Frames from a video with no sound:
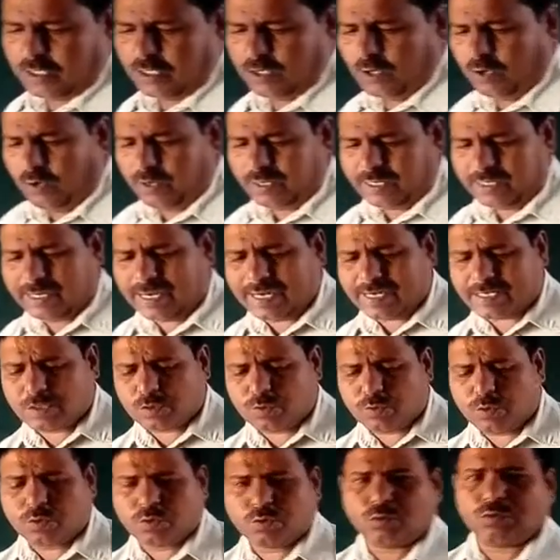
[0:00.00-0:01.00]
Okay, let us
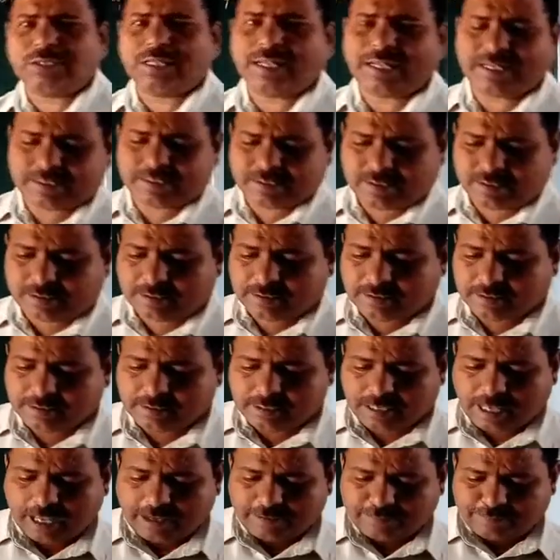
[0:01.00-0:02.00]
go through the lesson
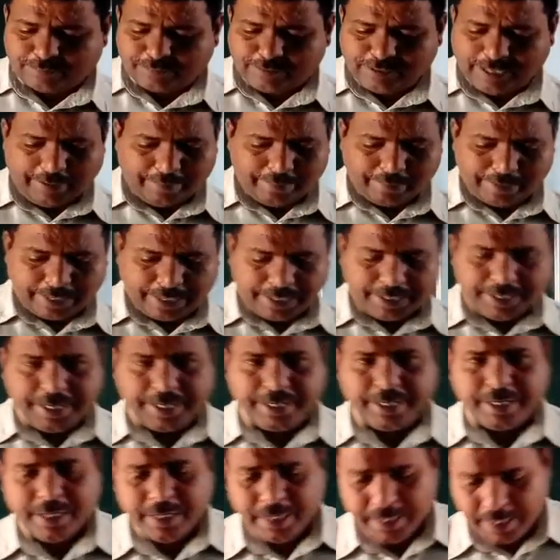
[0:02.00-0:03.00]
carefully. I will read
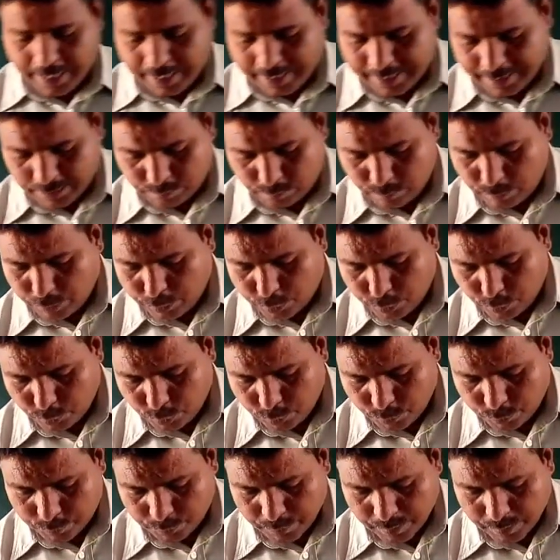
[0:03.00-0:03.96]
it and explain to you.